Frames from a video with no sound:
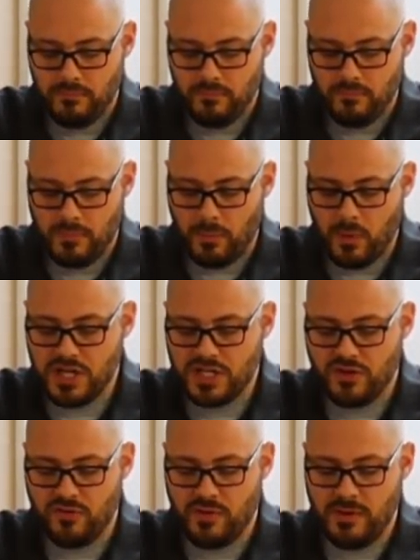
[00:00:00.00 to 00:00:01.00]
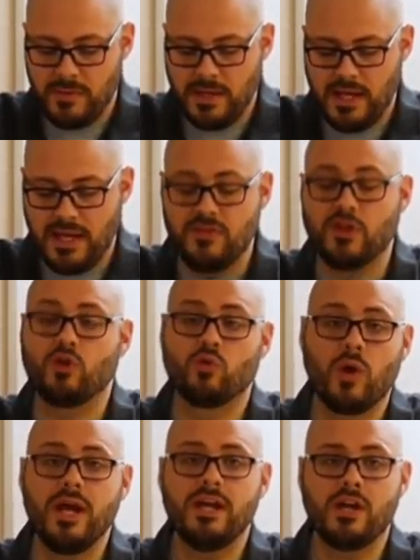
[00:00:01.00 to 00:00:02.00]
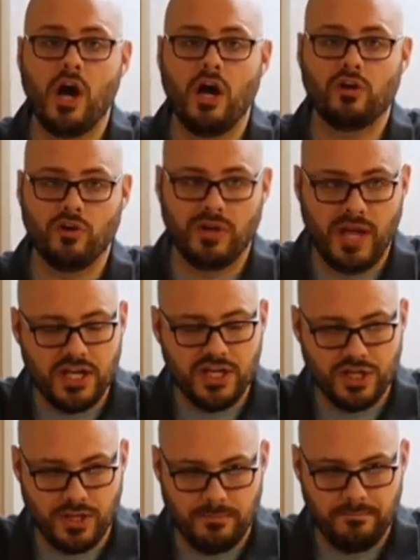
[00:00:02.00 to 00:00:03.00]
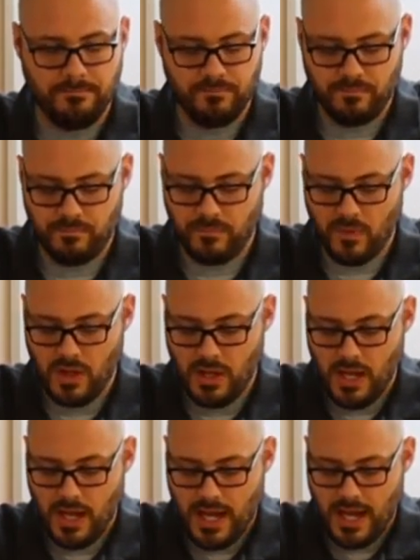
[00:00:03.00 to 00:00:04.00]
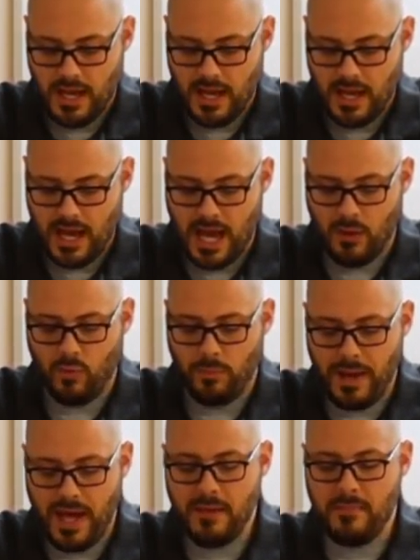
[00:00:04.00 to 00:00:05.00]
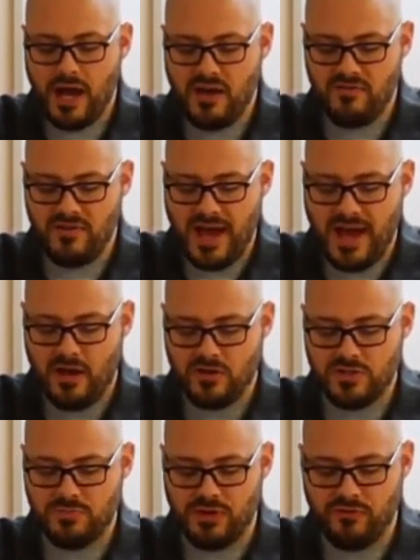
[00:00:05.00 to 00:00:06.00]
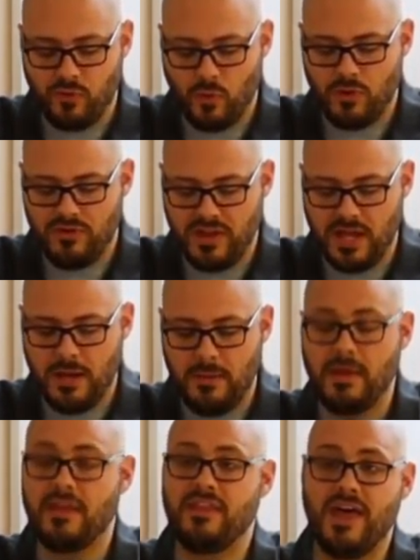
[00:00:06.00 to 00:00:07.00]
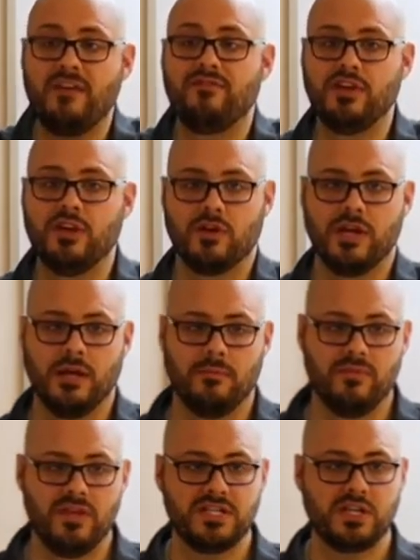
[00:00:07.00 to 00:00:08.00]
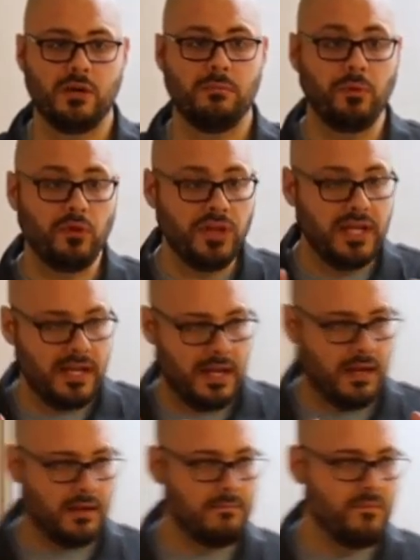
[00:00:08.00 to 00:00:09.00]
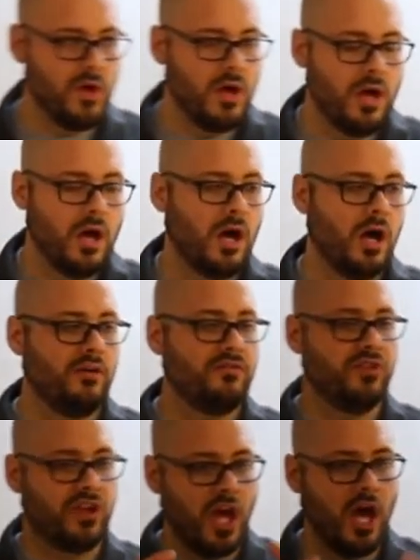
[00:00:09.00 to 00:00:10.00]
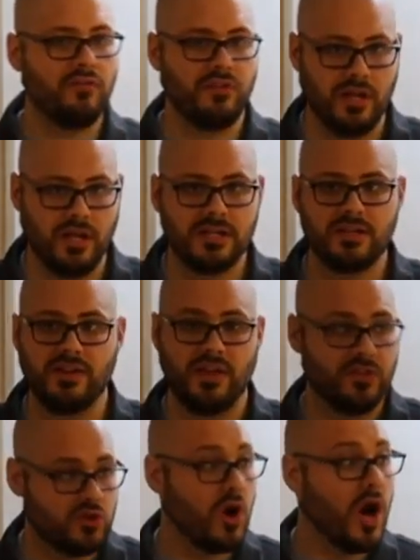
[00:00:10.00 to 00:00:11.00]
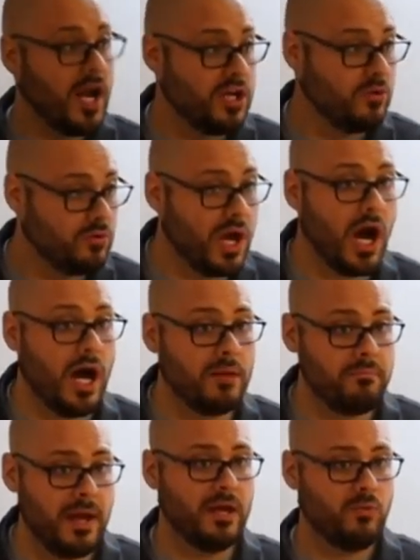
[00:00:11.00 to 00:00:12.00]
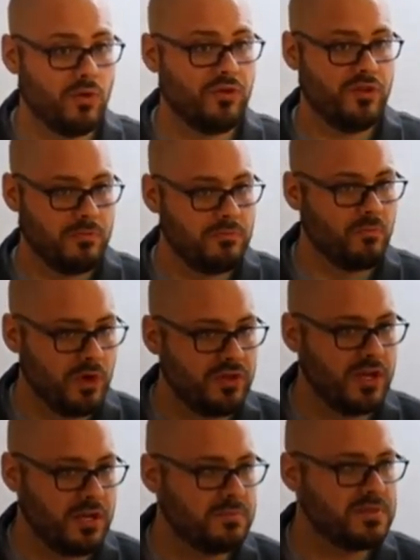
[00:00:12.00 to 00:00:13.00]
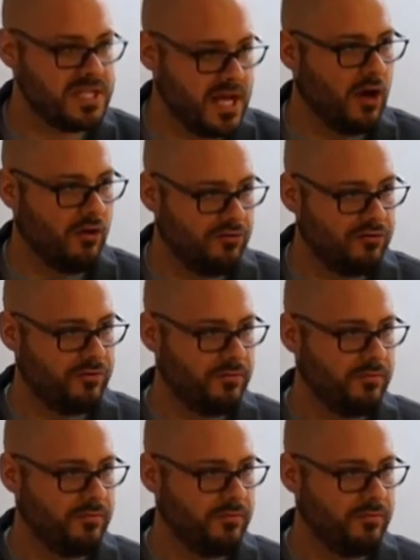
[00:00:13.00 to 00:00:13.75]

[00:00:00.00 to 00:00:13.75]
"My praise shall be thee in the great congregation. I will pay my vows before them that fear him." This completing of the covenant that the triune God made with them within himself